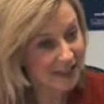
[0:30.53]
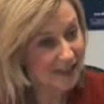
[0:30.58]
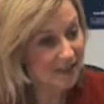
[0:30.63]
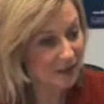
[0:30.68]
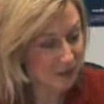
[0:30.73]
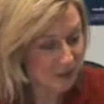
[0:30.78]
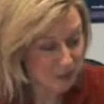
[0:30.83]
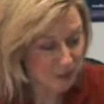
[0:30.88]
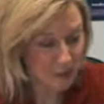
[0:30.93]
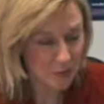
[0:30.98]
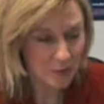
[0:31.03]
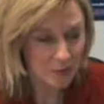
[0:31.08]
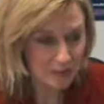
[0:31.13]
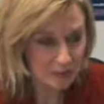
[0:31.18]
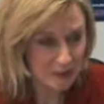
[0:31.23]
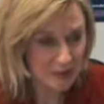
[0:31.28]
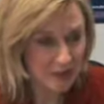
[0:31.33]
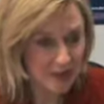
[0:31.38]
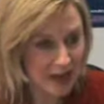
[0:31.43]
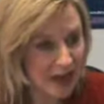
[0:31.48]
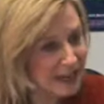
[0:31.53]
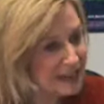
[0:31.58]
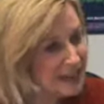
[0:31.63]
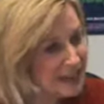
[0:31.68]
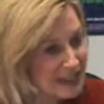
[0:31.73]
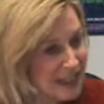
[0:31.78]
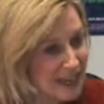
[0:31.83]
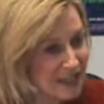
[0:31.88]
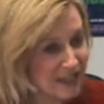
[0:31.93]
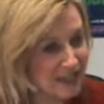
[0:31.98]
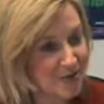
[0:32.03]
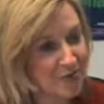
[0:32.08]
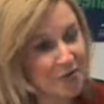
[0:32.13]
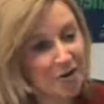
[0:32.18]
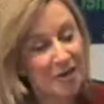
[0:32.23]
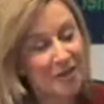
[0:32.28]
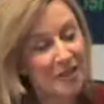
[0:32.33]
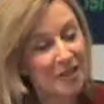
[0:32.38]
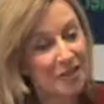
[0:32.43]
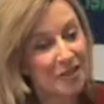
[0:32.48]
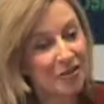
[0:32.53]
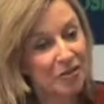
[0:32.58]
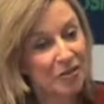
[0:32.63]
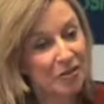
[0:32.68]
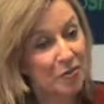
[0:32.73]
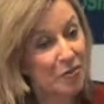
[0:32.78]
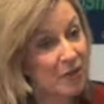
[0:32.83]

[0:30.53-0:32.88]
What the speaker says: unsexy work that you do,